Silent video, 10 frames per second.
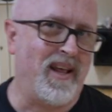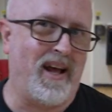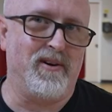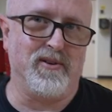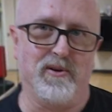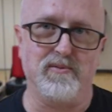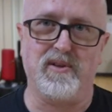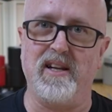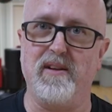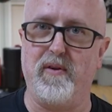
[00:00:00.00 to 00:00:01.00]
I don't know,
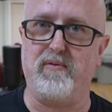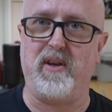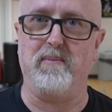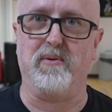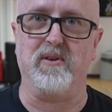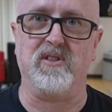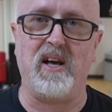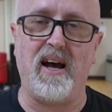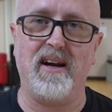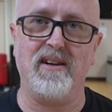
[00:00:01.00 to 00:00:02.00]
10 to 15 per
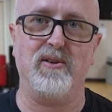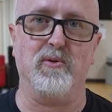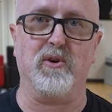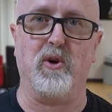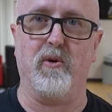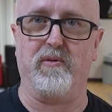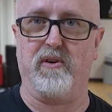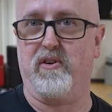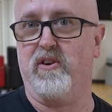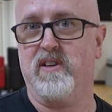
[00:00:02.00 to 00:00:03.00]
side, or go
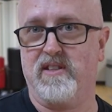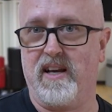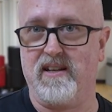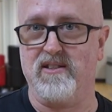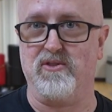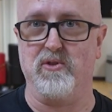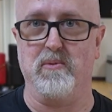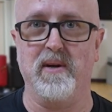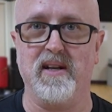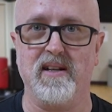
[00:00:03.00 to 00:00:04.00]
for 30 seconds to
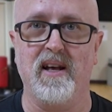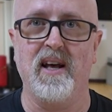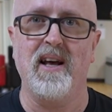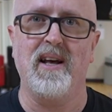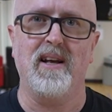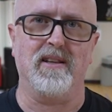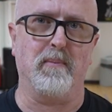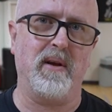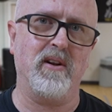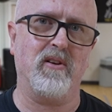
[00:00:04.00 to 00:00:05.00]
a minute,
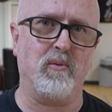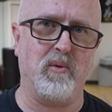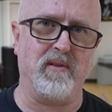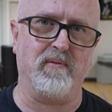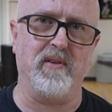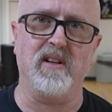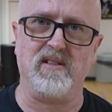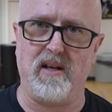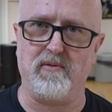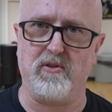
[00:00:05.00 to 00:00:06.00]
depending on what
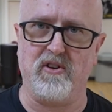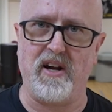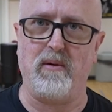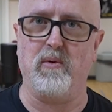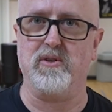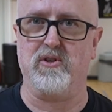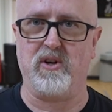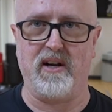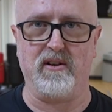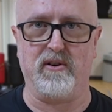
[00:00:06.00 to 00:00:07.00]
fitness level you're at and what you're
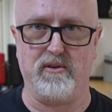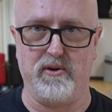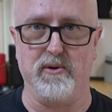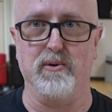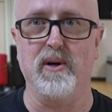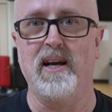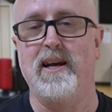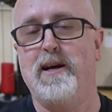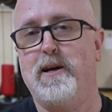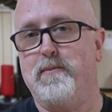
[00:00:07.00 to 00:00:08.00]
trying to do.
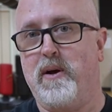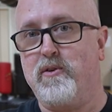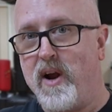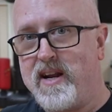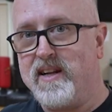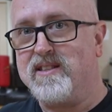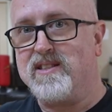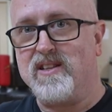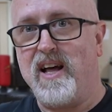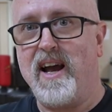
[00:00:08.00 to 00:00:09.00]
Now granted,
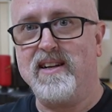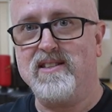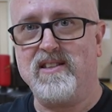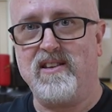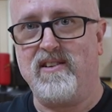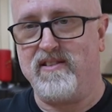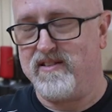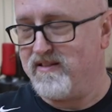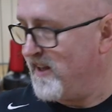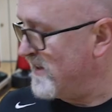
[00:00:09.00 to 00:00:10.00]
slides
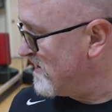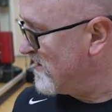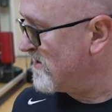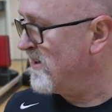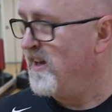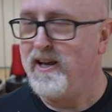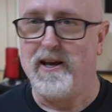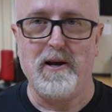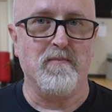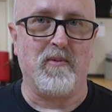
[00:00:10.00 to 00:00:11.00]
like this
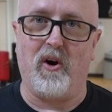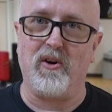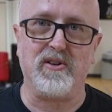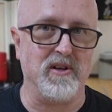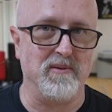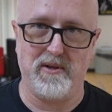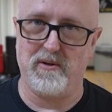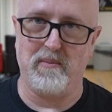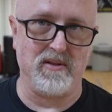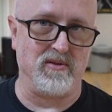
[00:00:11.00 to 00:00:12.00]
aren't going to
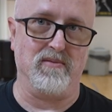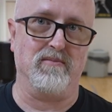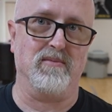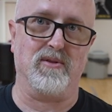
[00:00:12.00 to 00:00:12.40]
build muscle.